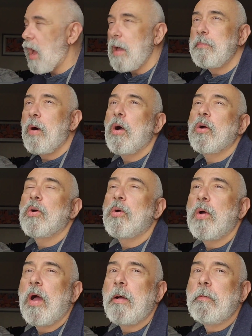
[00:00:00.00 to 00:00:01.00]
I bought
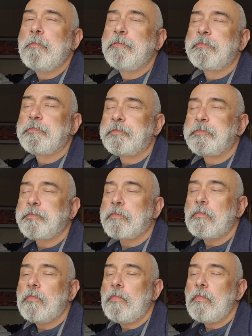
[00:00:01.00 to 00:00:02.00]
her
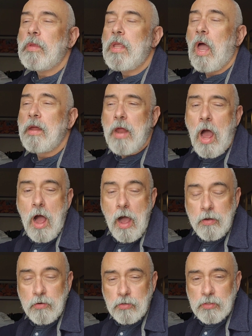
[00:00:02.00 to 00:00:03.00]
an
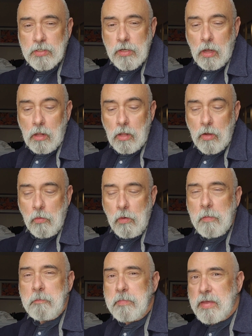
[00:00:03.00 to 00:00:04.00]
otter skull or
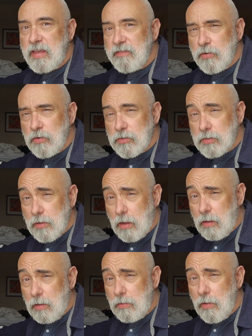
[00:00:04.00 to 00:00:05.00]
a beaver
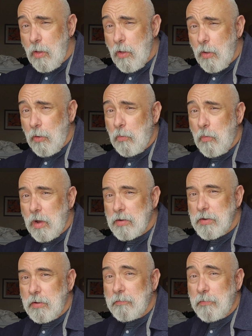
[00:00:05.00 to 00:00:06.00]
skull
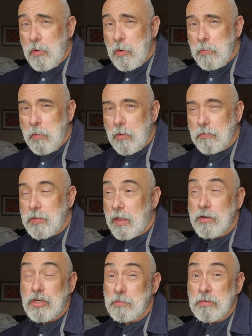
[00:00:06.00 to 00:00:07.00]
1 year for her
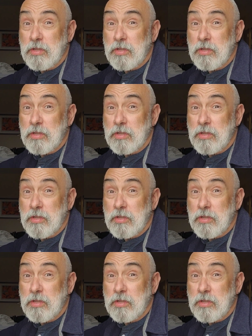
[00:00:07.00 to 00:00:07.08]
birthday. She